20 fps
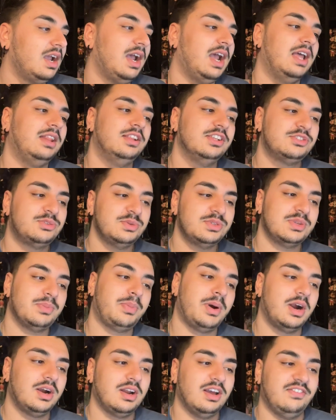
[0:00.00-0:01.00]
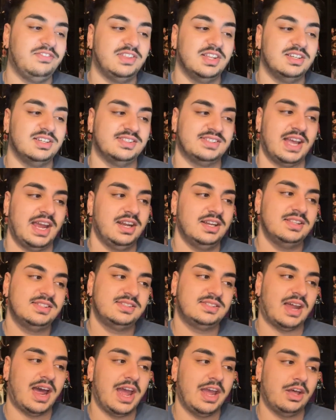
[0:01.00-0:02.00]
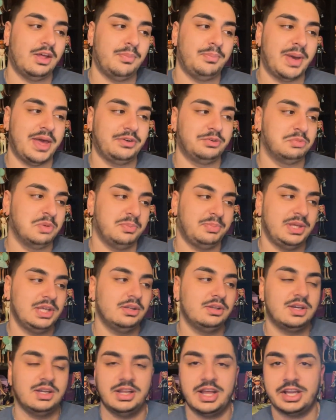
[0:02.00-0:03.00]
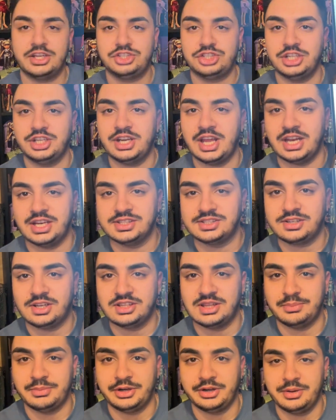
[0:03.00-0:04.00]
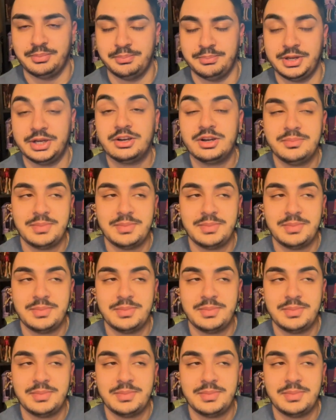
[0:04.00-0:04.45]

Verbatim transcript: And this was a part of the Design and Style Bedroom Appeal Collection, and it's called the Mirror, Mirror